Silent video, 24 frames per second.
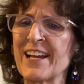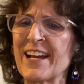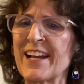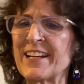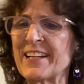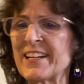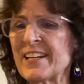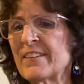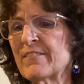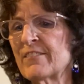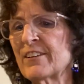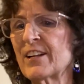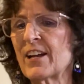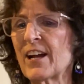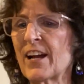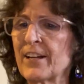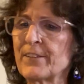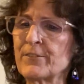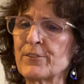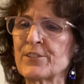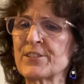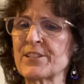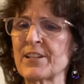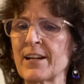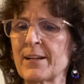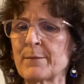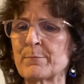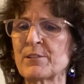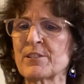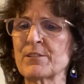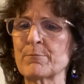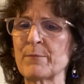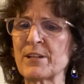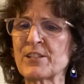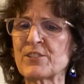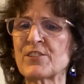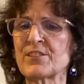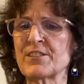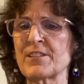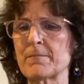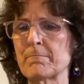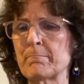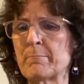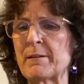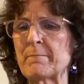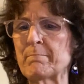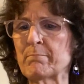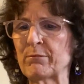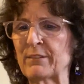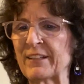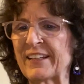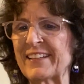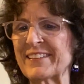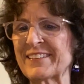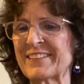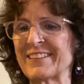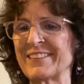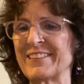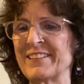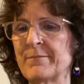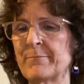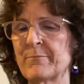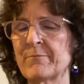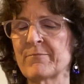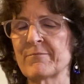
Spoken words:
and even 100 times as much as had been planted.